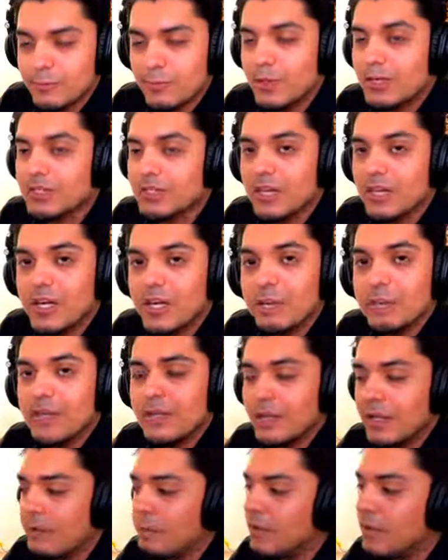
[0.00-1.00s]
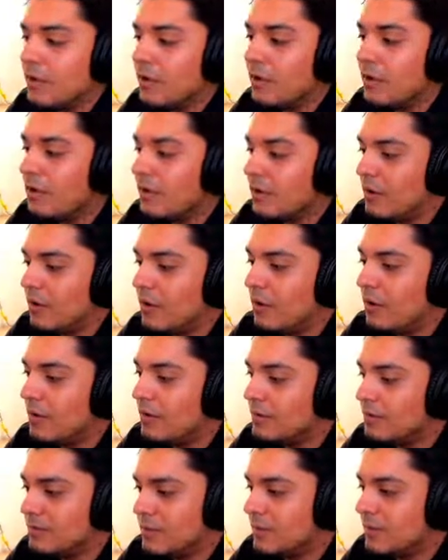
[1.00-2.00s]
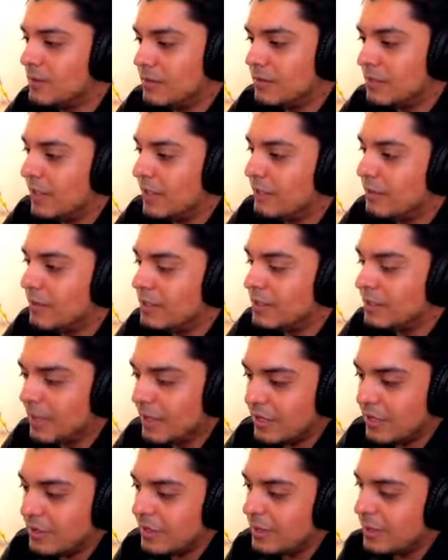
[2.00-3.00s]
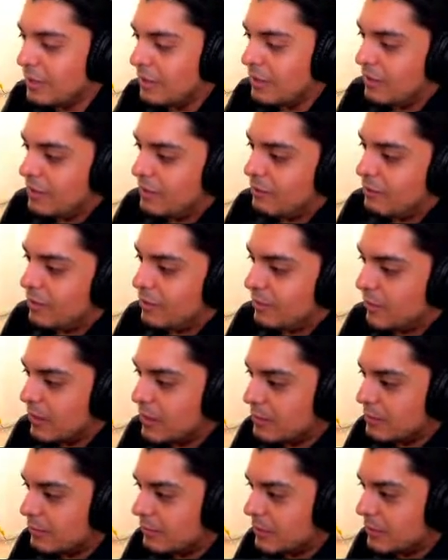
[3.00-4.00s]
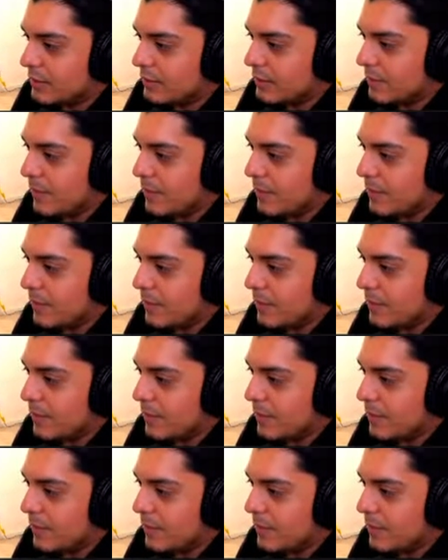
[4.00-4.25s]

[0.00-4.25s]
to chime in, let me know. Just type in the chat whatever you guys want to say.